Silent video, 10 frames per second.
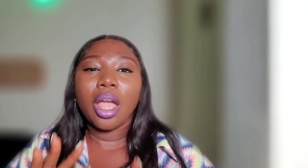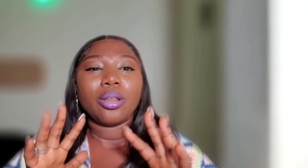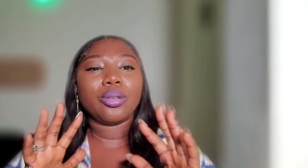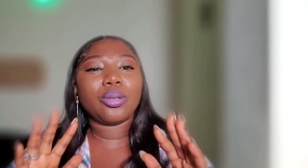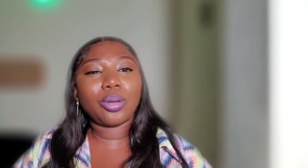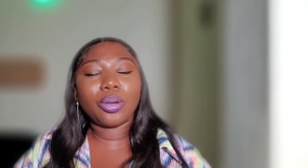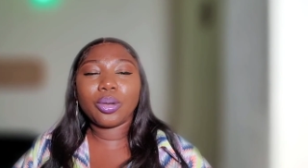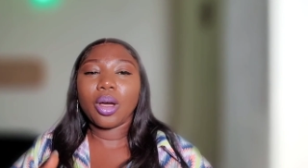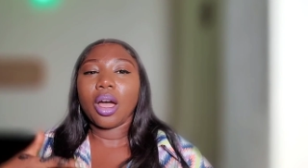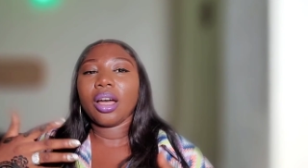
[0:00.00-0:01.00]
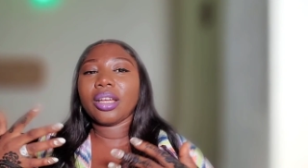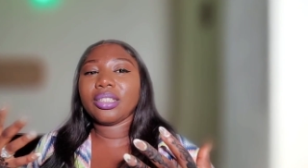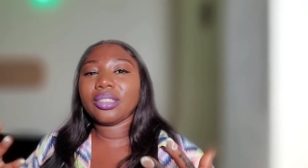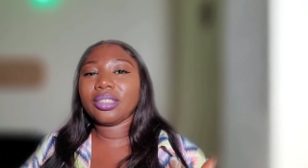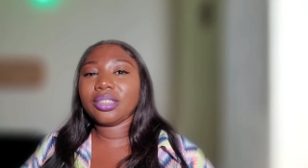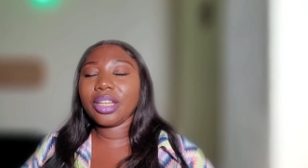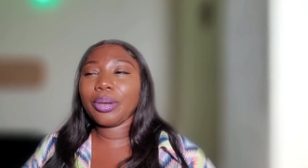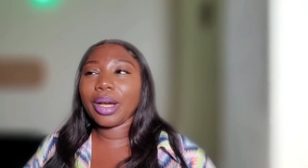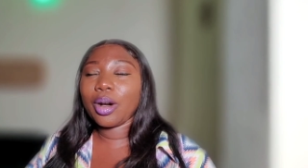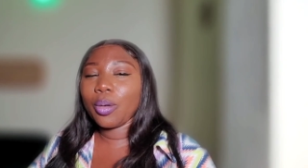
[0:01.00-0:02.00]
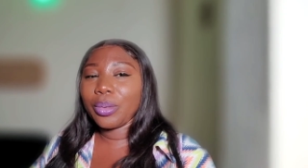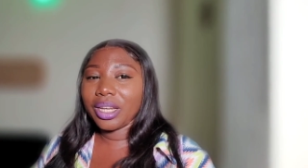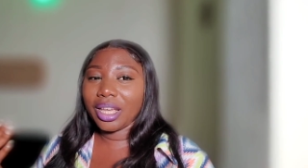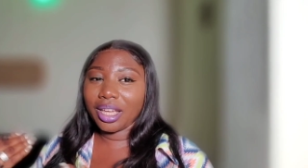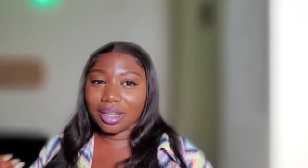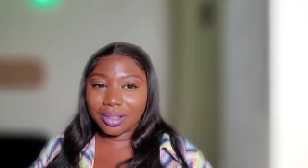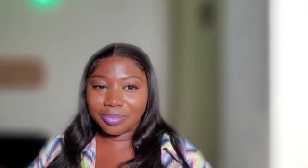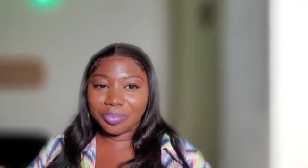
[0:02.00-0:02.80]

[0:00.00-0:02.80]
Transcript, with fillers: So they were coming in.